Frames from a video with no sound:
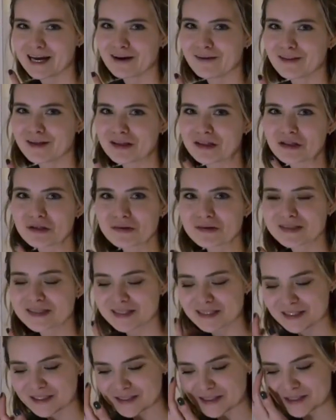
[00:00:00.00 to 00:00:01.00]
that looks.
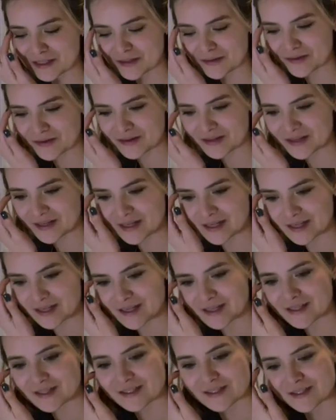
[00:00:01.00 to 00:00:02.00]
It doesn't look
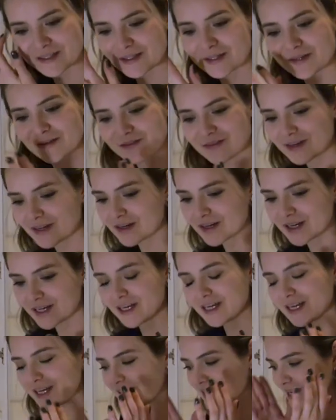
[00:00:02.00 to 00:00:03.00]

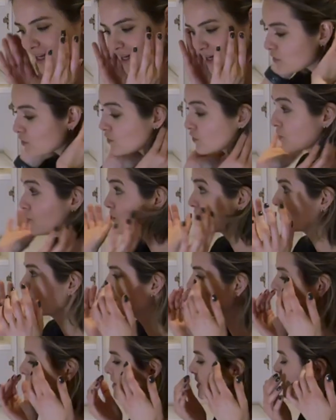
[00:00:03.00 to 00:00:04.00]
very
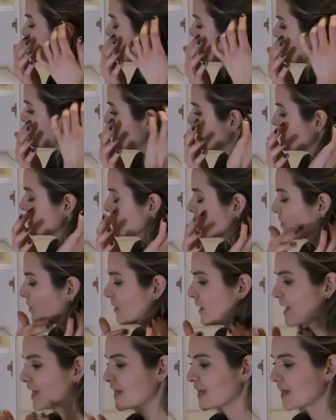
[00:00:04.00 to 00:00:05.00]
sorted. So
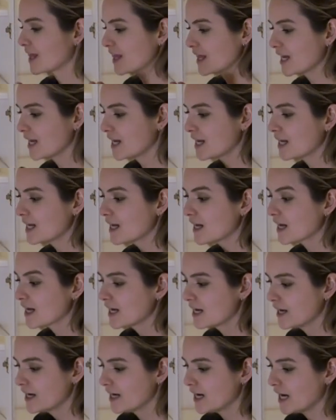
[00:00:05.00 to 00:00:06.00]
I think
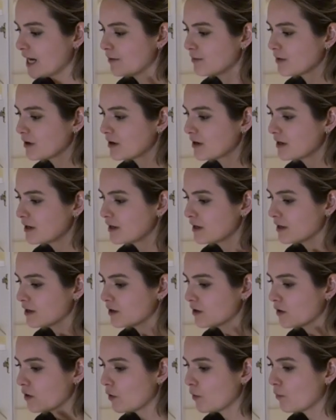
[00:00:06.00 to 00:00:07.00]
I'm gonna
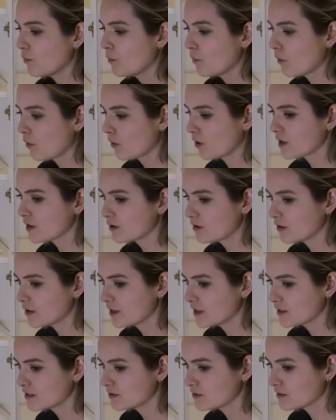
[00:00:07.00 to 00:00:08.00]
go more
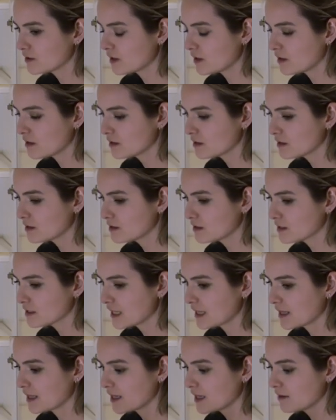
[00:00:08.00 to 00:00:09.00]
according to colors.
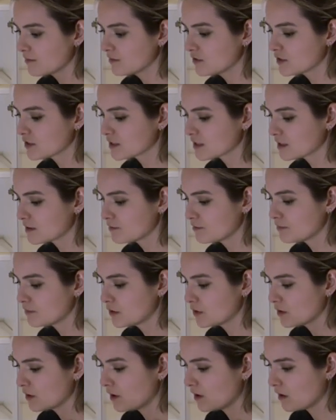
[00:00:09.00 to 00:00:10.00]
I think I'm just gonna
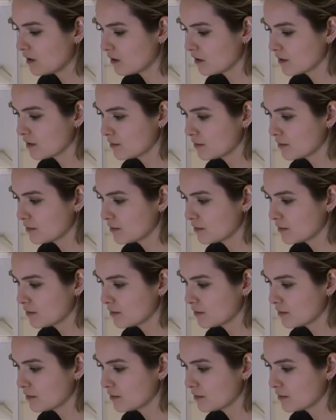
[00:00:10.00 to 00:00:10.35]
put all the